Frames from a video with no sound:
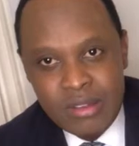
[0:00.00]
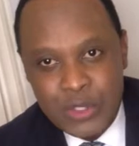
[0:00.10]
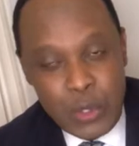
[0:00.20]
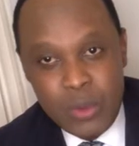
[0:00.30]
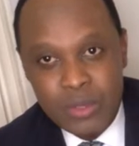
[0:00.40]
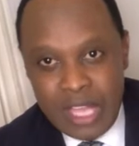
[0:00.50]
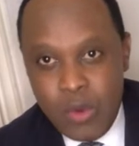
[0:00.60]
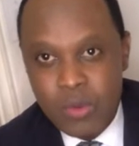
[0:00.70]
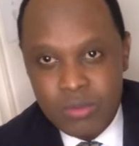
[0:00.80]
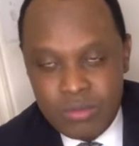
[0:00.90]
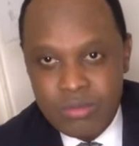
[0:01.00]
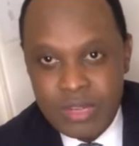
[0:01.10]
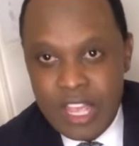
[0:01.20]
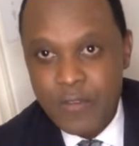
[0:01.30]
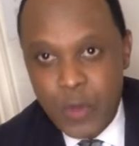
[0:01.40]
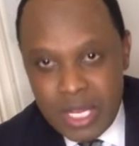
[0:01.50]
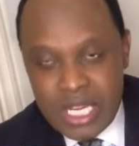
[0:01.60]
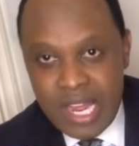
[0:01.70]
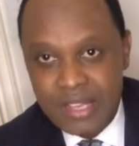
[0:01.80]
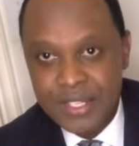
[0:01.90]
So they will give you a
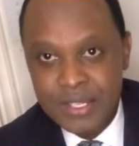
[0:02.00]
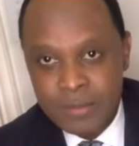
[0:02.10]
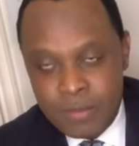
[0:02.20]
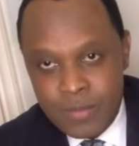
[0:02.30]
chance.